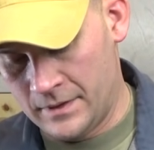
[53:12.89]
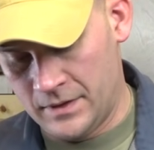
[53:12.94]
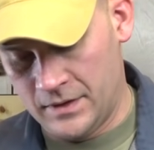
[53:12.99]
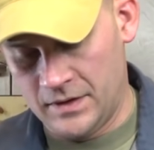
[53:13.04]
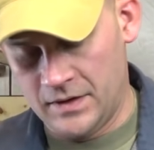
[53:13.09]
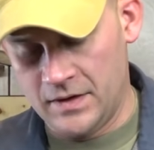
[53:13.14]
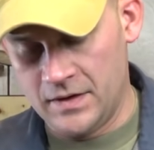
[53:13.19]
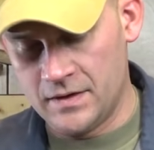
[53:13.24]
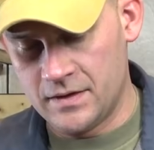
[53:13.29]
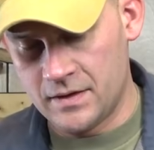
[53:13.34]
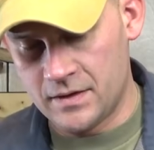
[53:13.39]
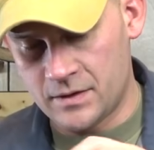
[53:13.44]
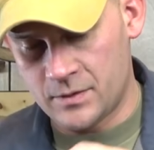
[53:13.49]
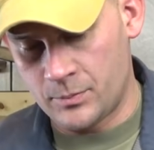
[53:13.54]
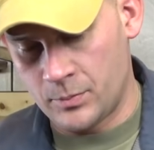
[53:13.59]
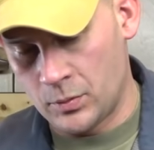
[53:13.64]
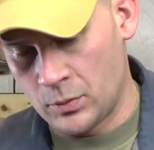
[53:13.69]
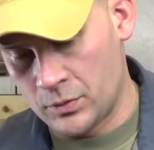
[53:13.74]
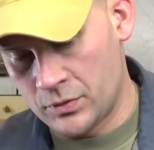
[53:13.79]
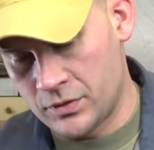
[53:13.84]
the
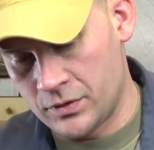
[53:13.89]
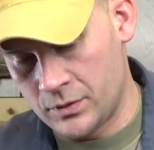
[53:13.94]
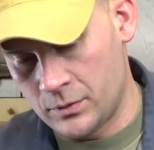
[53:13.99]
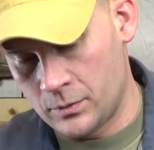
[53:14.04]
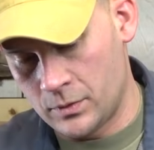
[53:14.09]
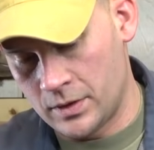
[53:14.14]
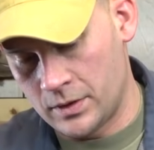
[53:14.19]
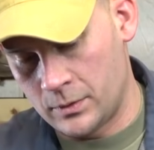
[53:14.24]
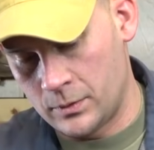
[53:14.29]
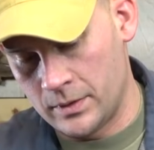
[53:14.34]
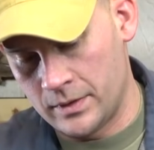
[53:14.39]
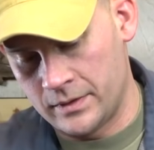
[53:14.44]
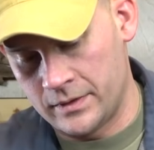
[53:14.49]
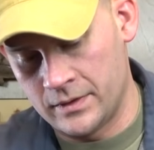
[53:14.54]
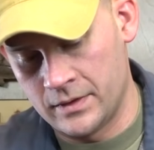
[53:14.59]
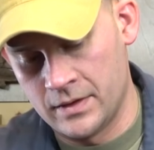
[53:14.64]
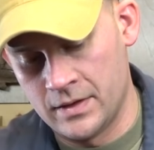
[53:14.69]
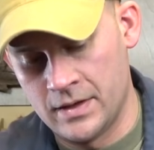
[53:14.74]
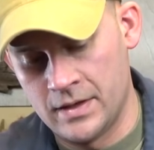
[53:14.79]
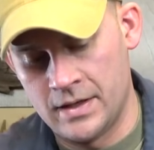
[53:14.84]
easiest portion to work with,